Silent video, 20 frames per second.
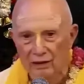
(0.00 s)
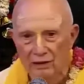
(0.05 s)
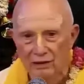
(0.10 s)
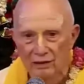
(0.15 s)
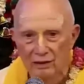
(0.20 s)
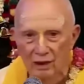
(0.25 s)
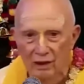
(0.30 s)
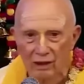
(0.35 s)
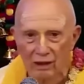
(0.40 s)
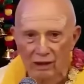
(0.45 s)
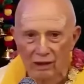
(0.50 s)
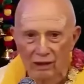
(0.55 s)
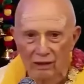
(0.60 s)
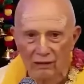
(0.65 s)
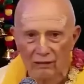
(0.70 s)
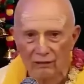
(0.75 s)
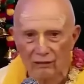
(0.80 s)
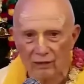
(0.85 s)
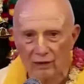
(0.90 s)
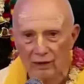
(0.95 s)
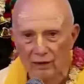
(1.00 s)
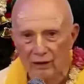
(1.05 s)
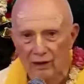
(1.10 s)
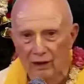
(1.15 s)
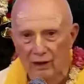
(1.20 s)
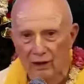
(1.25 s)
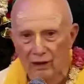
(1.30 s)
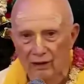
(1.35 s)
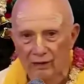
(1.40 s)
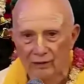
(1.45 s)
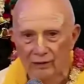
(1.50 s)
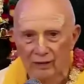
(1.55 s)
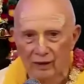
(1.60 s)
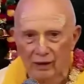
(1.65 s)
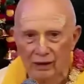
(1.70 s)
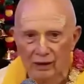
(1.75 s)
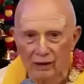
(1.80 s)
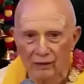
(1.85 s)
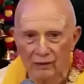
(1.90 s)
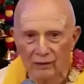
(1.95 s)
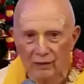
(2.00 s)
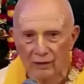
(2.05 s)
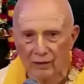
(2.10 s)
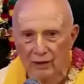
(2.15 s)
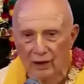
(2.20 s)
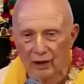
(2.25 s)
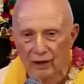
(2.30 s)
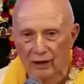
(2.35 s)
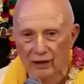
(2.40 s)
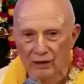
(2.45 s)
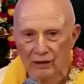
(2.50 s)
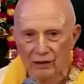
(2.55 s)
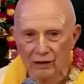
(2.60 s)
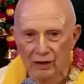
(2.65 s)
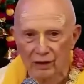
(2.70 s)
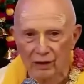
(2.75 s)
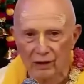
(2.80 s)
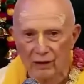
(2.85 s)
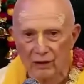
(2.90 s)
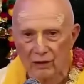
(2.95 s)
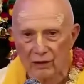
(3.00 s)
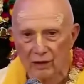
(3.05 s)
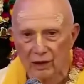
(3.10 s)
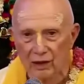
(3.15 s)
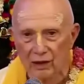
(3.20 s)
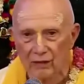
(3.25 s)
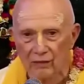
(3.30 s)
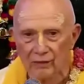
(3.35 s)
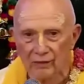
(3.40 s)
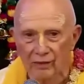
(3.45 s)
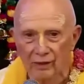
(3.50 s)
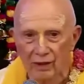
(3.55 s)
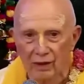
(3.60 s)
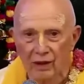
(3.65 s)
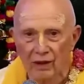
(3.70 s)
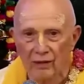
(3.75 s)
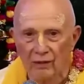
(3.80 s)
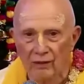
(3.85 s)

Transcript: Sarva Dharma Parikshitam